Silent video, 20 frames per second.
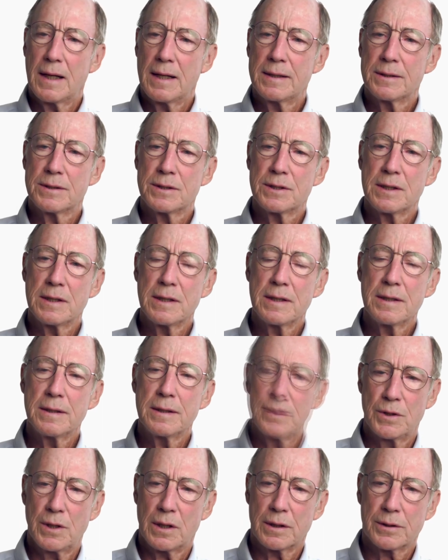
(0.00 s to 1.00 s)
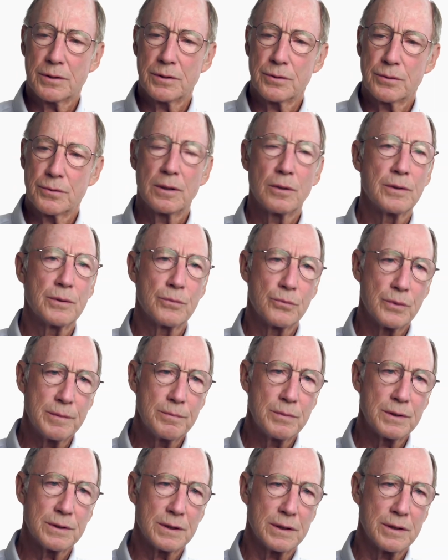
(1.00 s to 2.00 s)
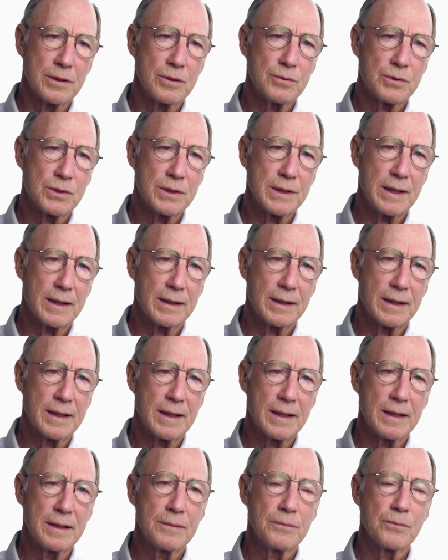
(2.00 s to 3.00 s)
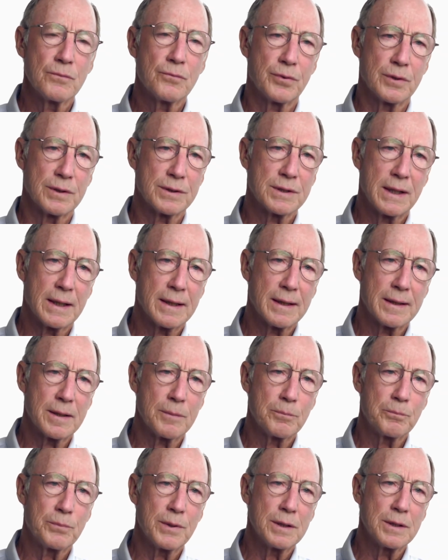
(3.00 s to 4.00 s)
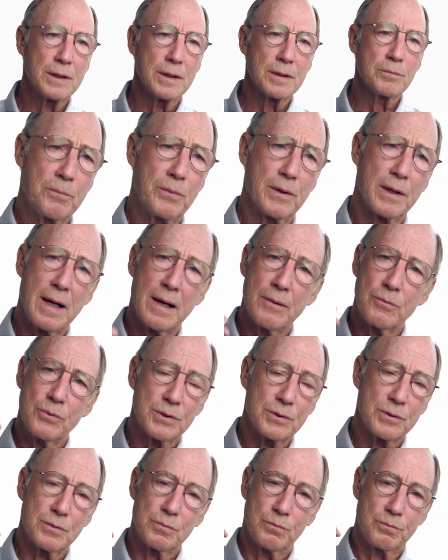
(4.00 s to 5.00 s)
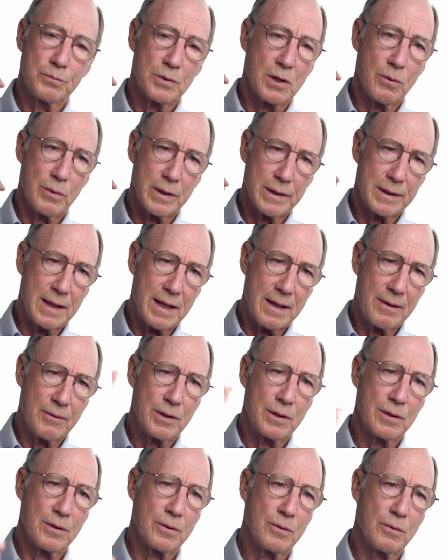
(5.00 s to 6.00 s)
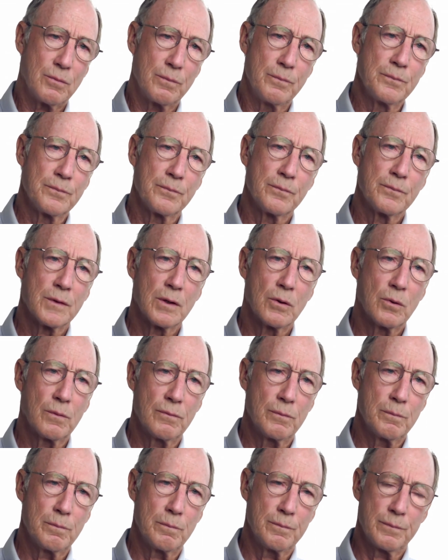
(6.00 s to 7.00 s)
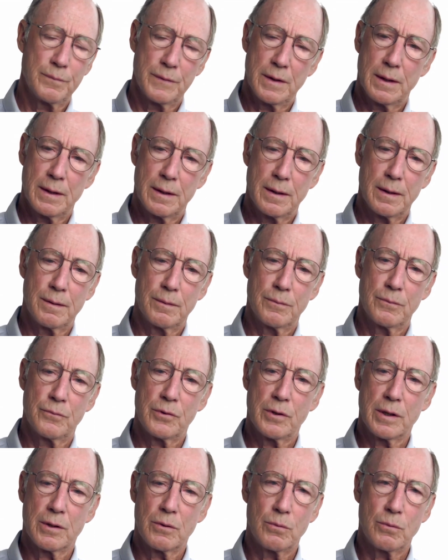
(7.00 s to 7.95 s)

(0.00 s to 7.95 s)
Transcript: I had seen Dr. Tony Ribas at UCLA for a second opinion, but I was going downhill uh, very